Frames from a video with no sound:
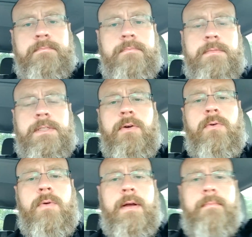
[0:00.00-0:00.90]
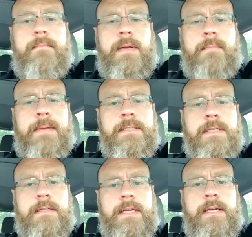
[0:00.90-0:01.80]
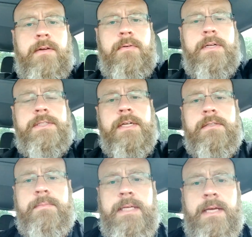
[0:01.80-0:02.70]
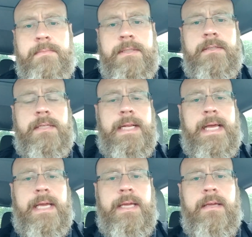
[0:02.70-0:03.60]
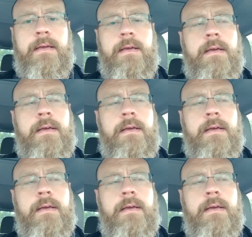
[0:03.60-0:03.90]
So I'm basically going to share some tips today,